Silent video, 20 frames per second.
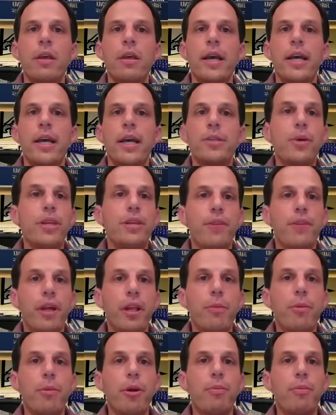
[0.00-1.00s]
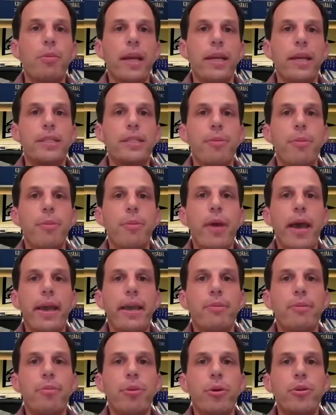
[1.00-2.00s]
As we develop our plans to be
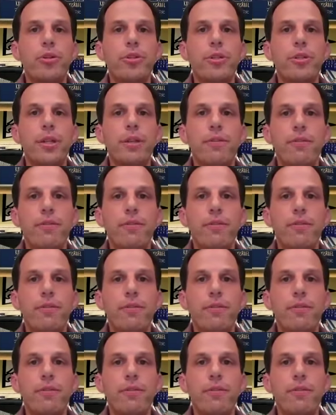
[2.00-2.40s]
back in person in the